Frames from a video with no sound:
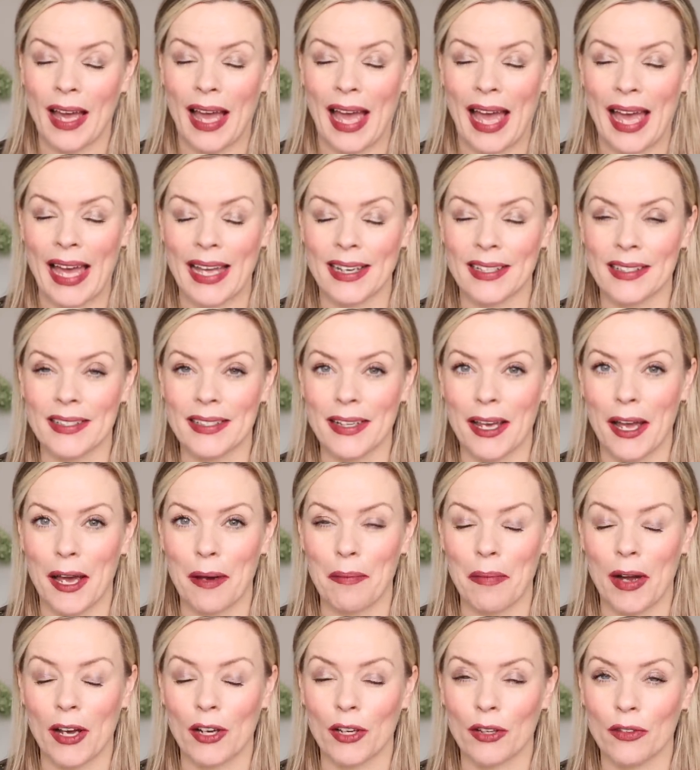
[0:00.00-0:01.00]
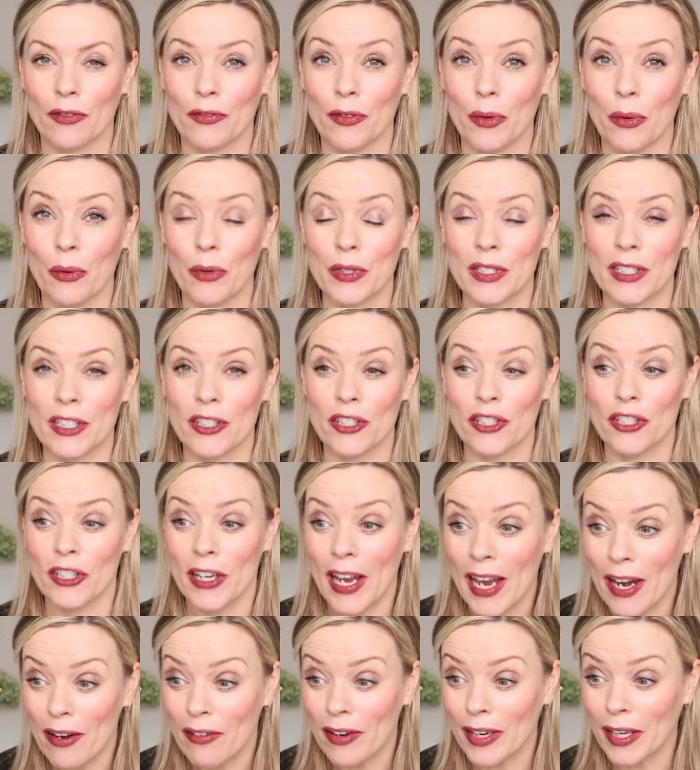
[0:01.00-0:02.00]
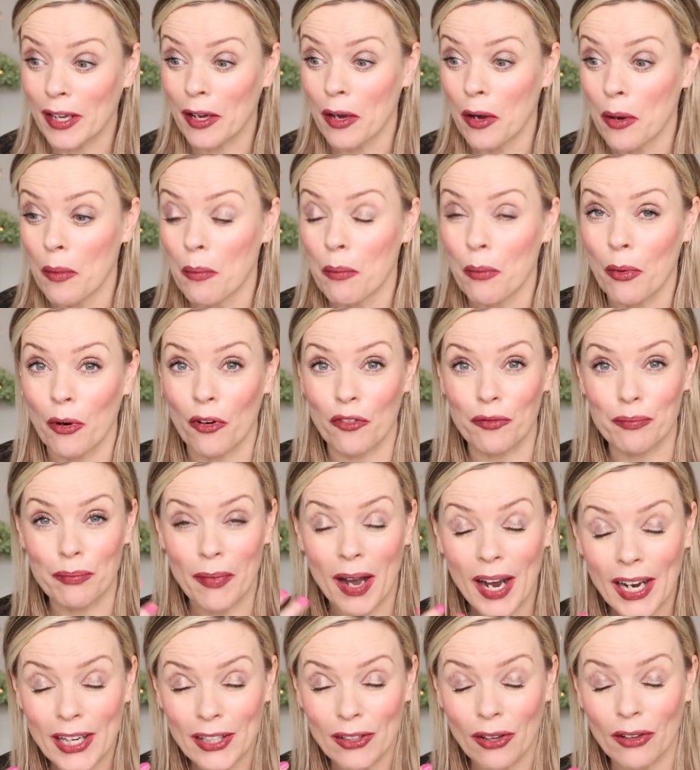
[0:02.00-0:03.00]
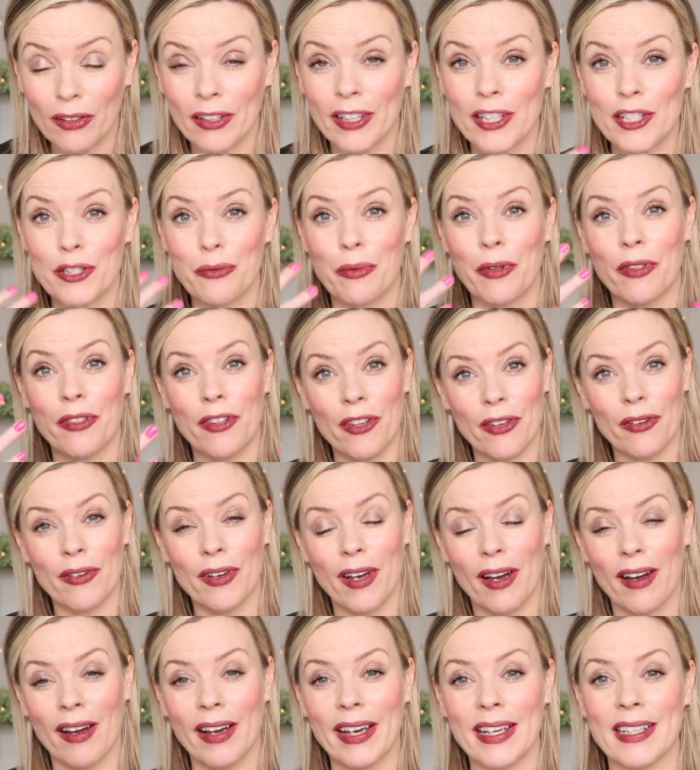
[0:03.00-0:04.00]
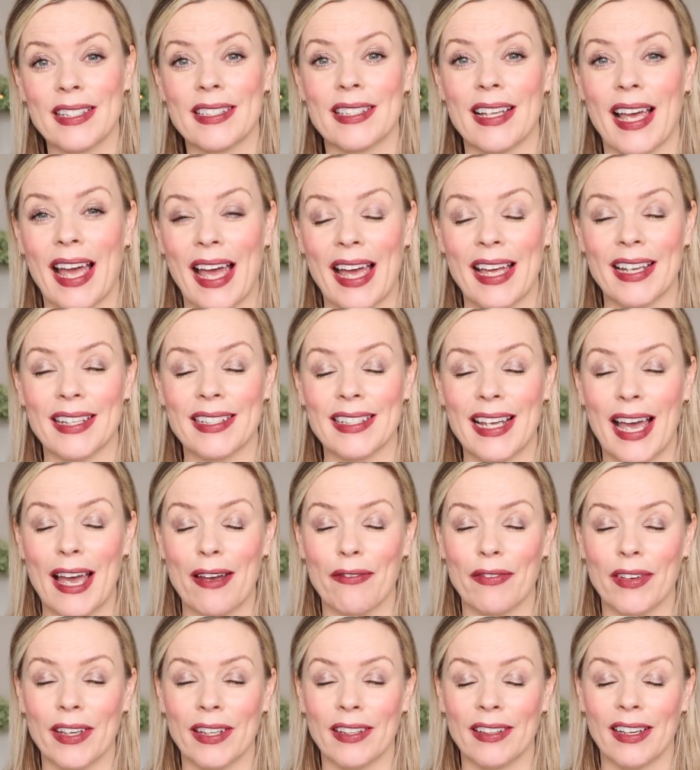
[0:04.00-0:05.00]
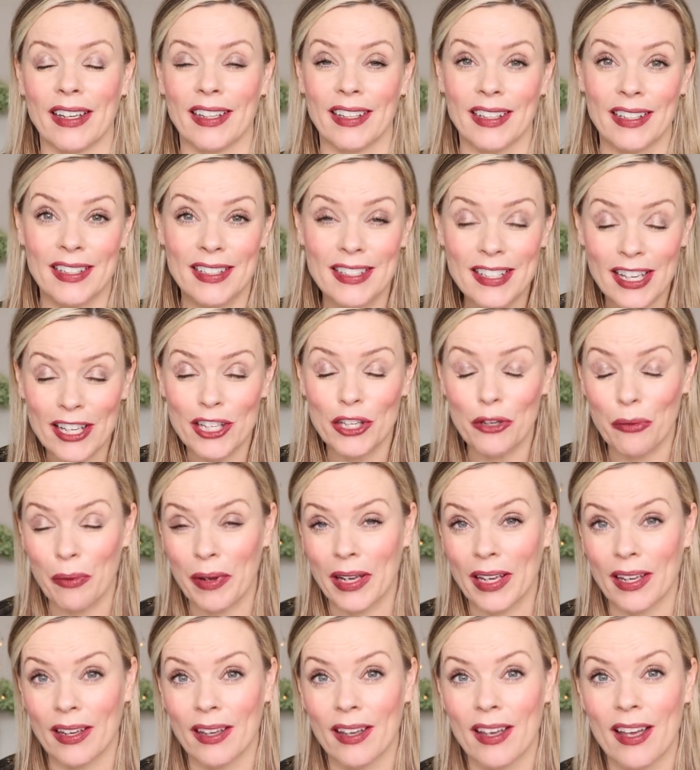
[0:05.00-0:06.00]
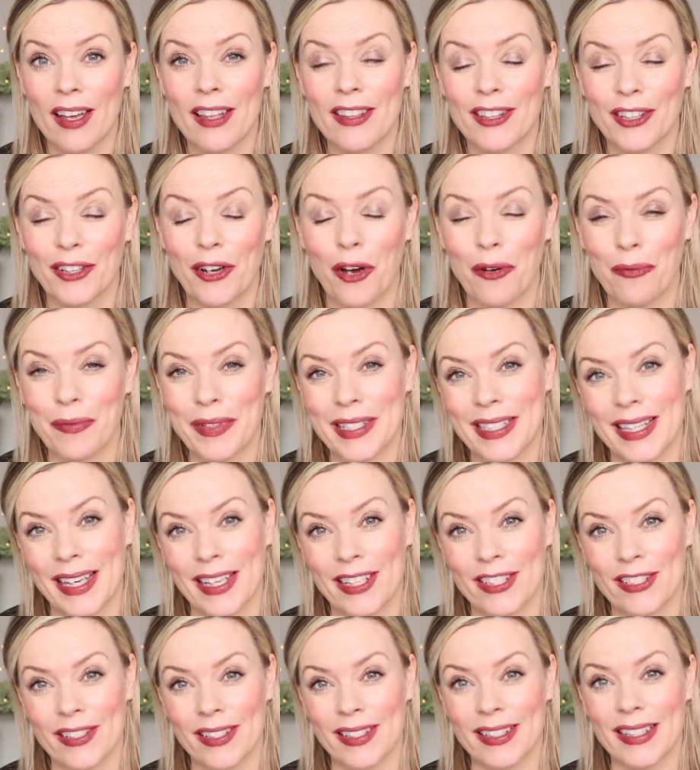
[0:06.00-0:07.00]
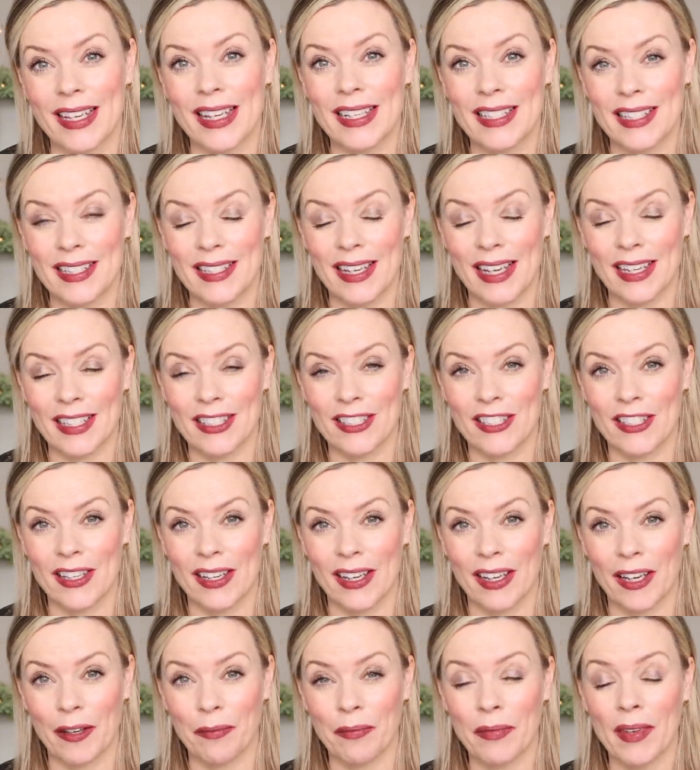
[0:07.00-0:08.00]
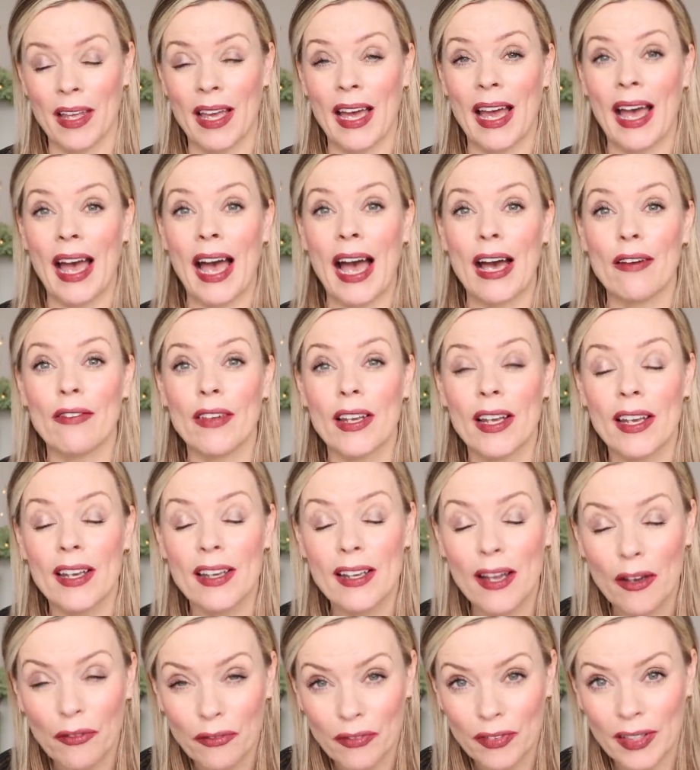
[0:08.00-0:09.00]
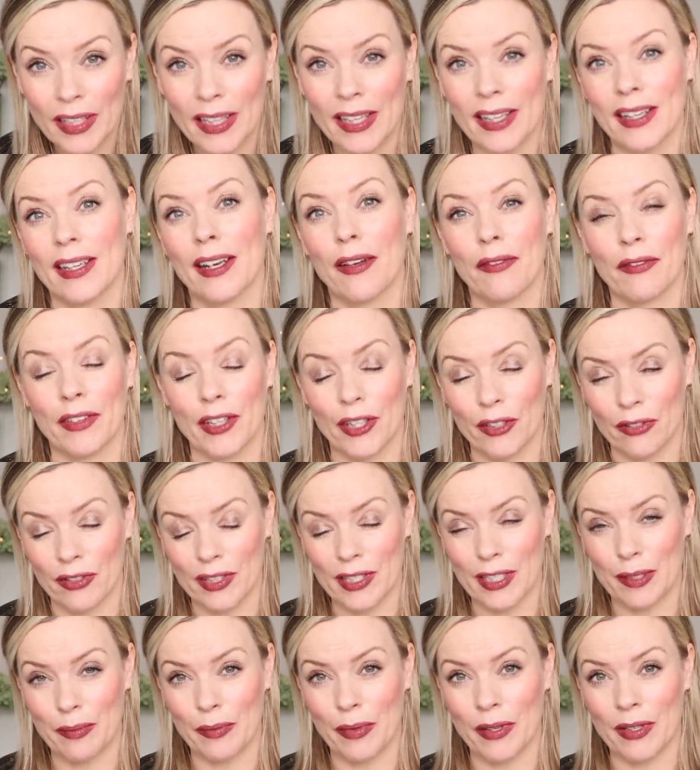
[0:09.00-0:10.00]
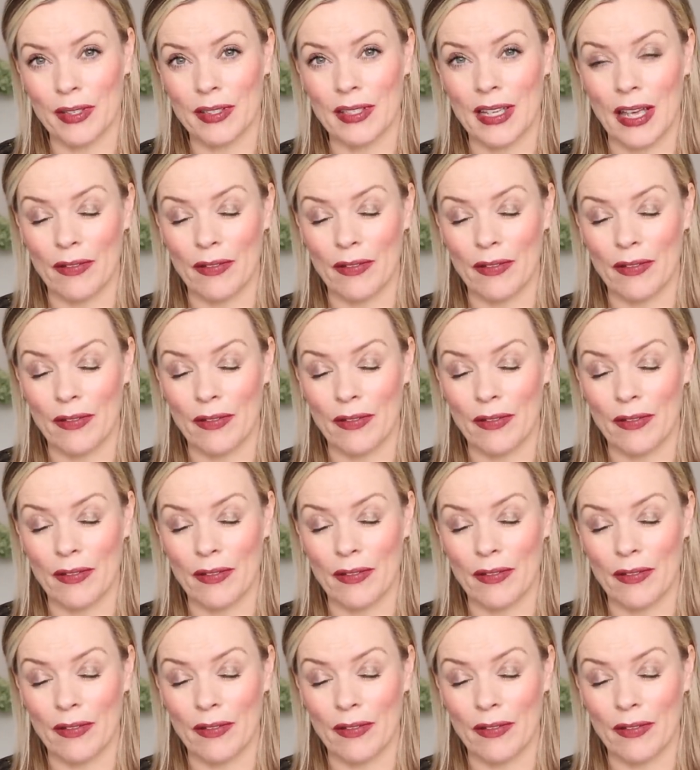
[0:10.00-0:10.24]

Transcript: And I look forward to sharing more of my knowledge with you guys and having and continuing the conversation into next year. Have a lovely, lovely Christmas.